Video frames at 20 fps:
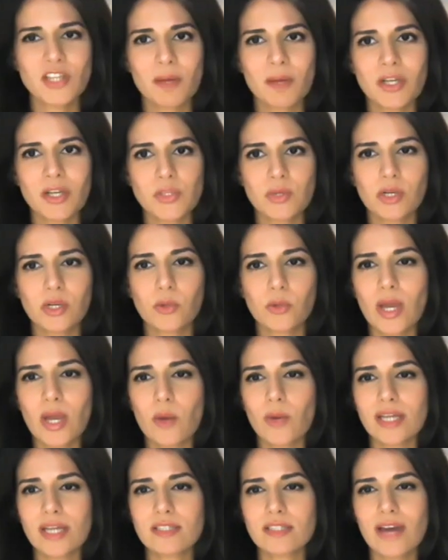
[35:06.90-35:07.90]
much. What a great
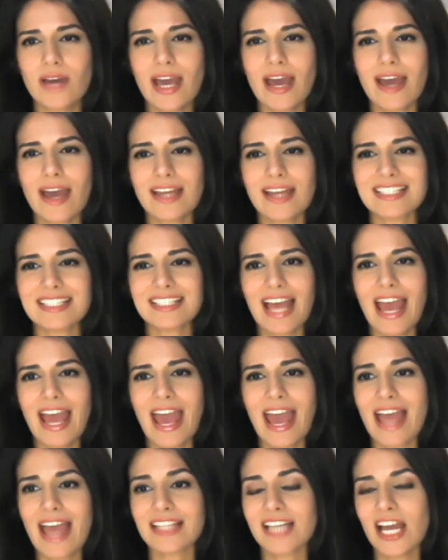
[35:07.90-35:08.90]
way to end.
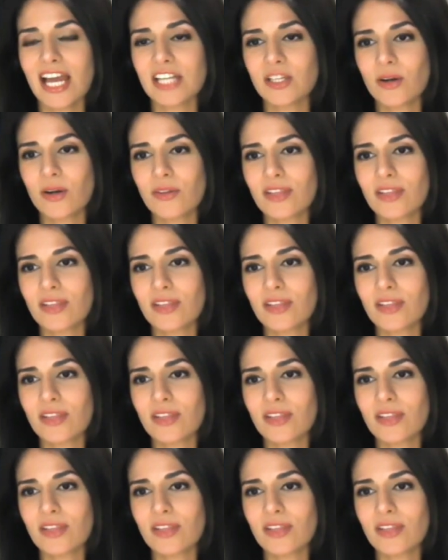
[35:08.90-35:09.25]
And I know